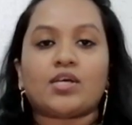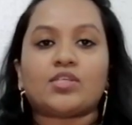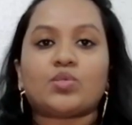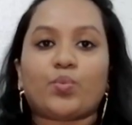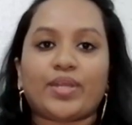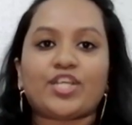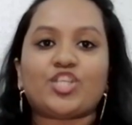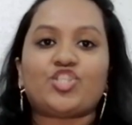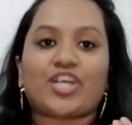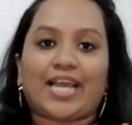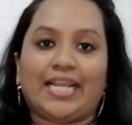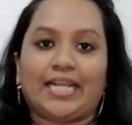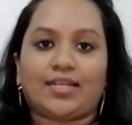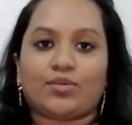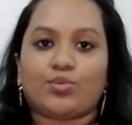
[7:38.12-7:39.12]
So when a
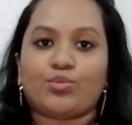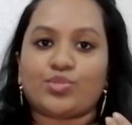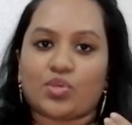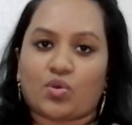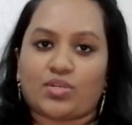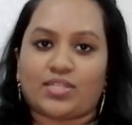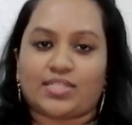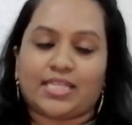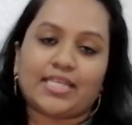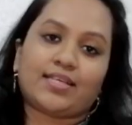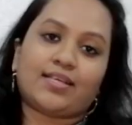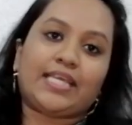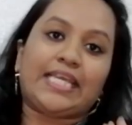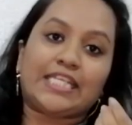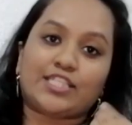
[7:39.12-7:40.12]
child who is autistic
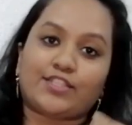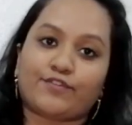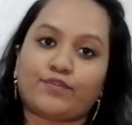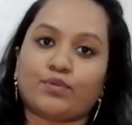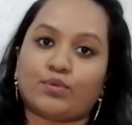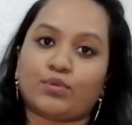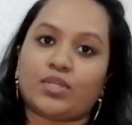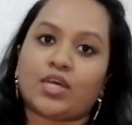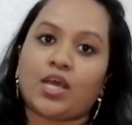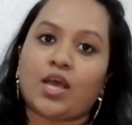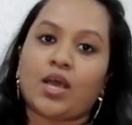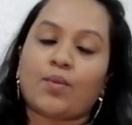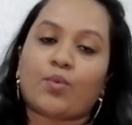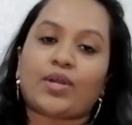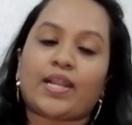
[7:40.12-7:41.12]
eats food,
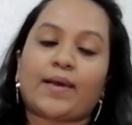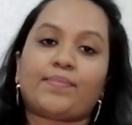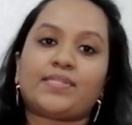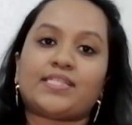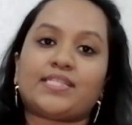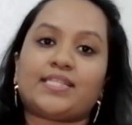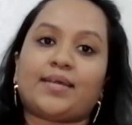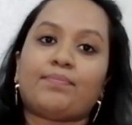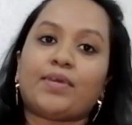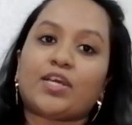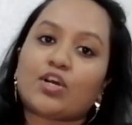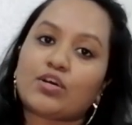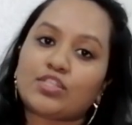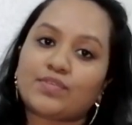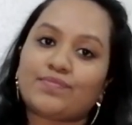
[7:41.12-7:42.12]
what happens is that
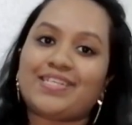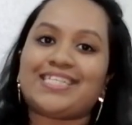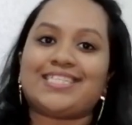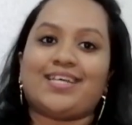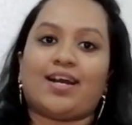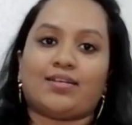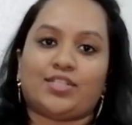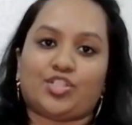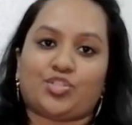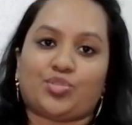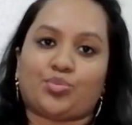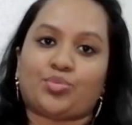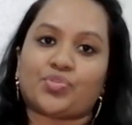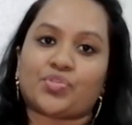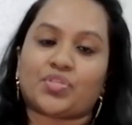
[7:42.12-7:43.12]
because of these gut
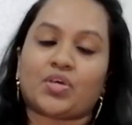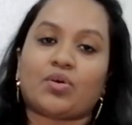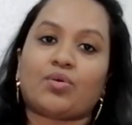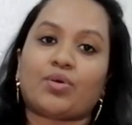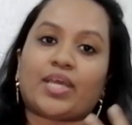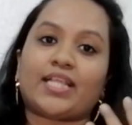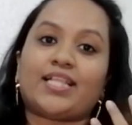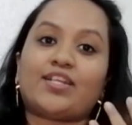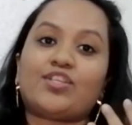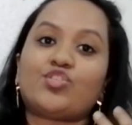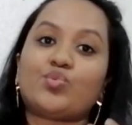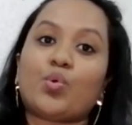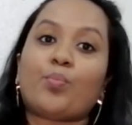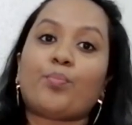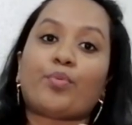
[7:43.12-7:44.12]
issues, okay, there
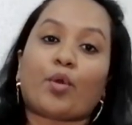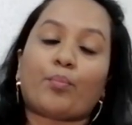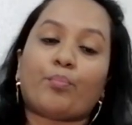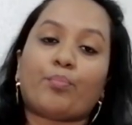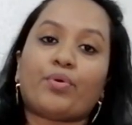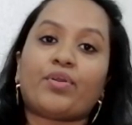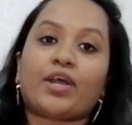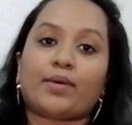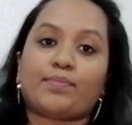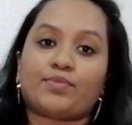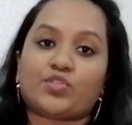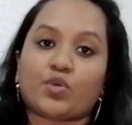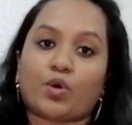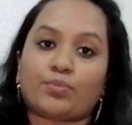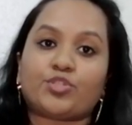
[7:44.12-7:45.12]
is no proper
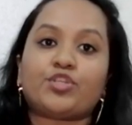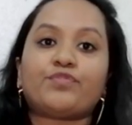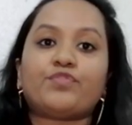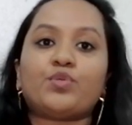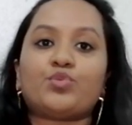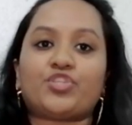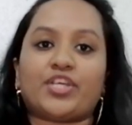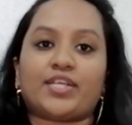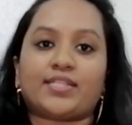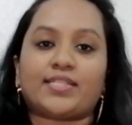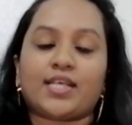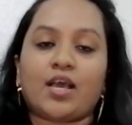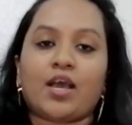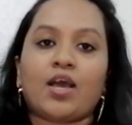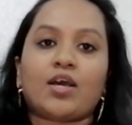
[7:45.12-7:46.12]
absorption of nutrients.